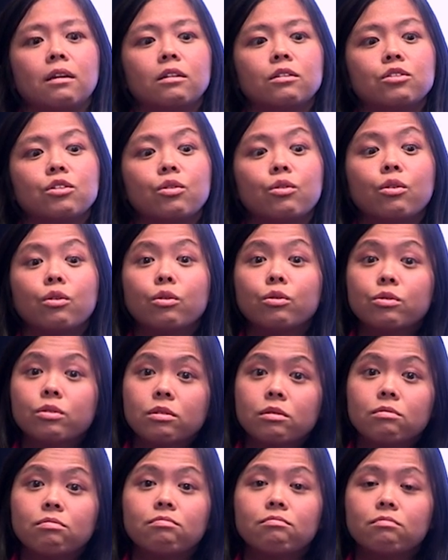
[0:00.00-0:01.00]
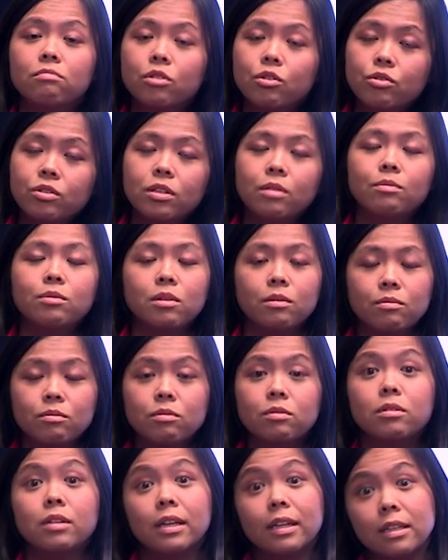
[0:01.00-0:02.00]
so those, those
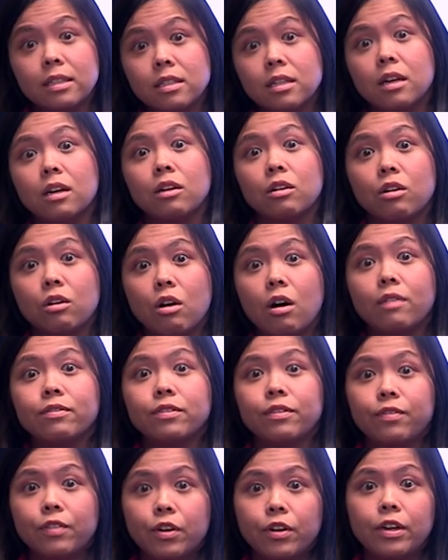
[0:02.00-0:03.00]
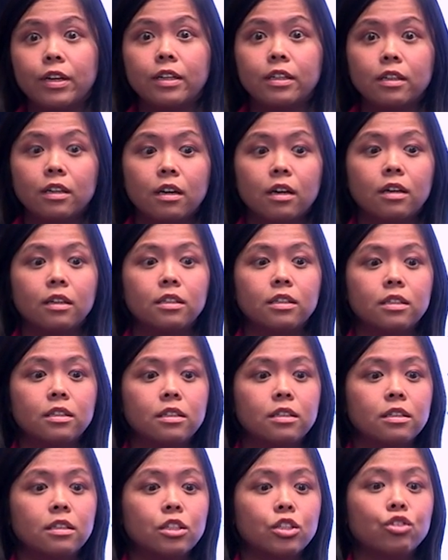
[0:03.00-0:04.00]
symptoms, like I said, are often very uh,
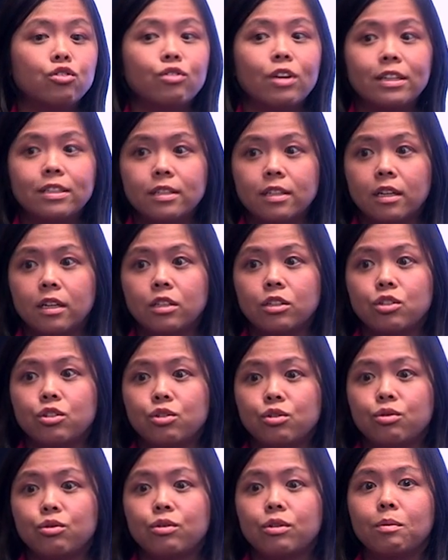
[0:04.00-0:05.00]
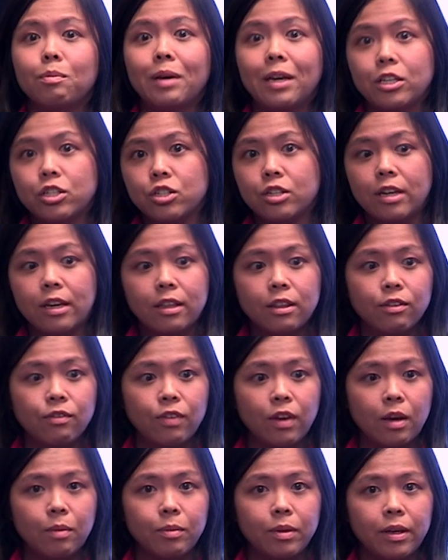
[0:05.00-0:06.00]
distressing to the patient and the
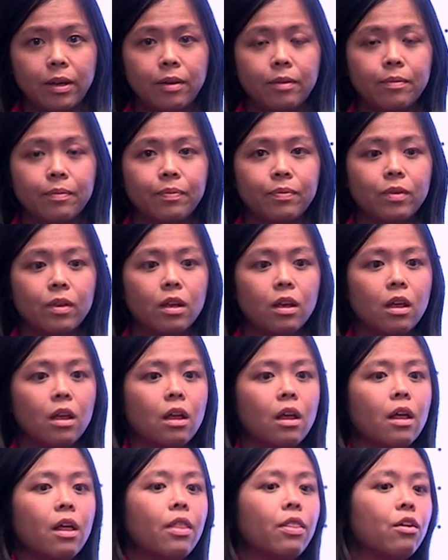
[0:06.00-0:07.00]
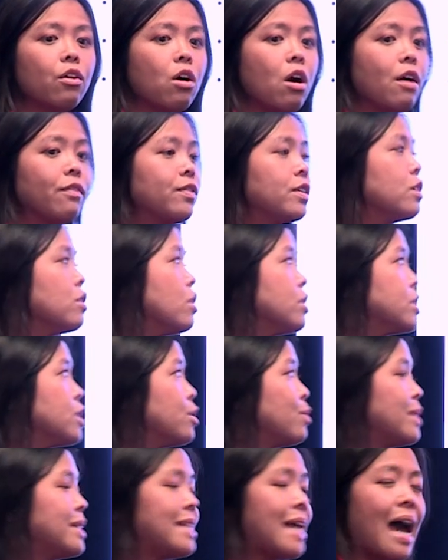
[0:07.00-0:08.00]
family. There often
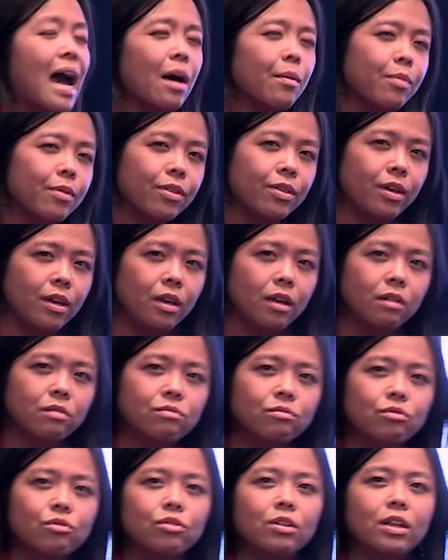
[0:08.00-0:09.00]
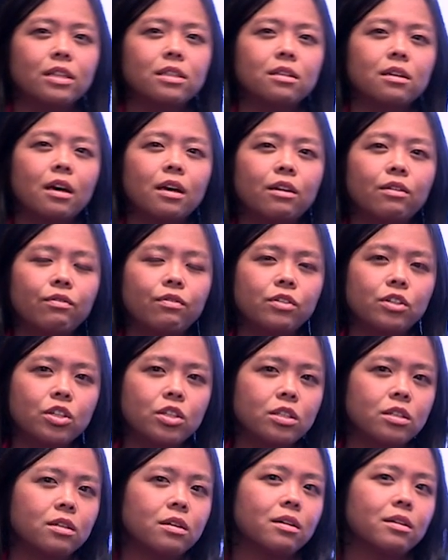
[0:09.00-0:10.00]
also is apathy, so that's kind of
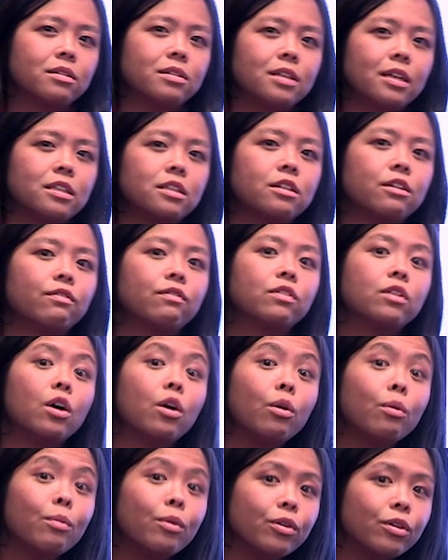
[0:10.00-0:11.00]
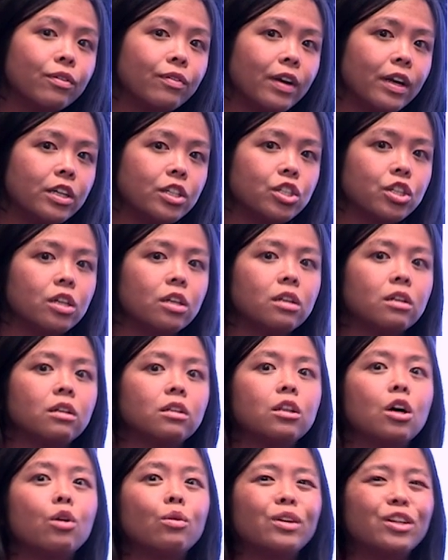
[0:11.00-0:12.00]
just a sense of low motivation, a
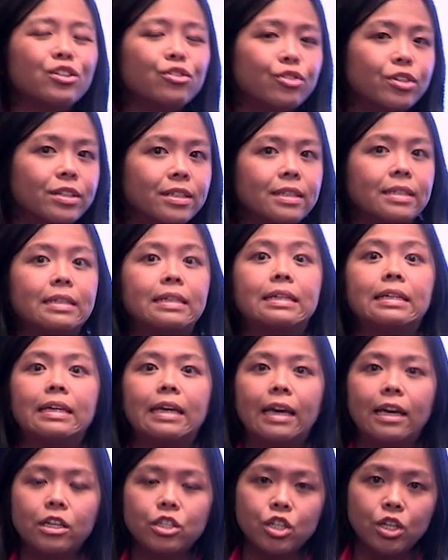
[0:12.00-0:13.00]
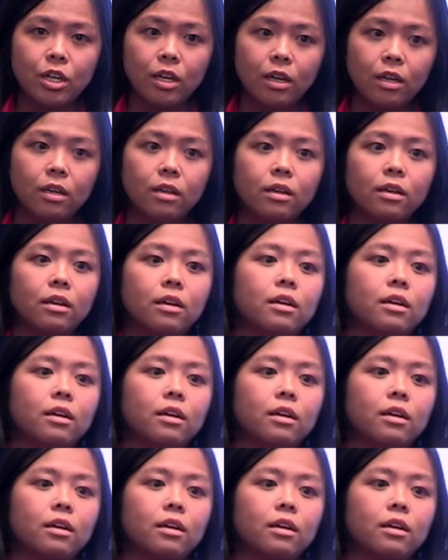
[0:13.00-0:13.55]
low interest in engaging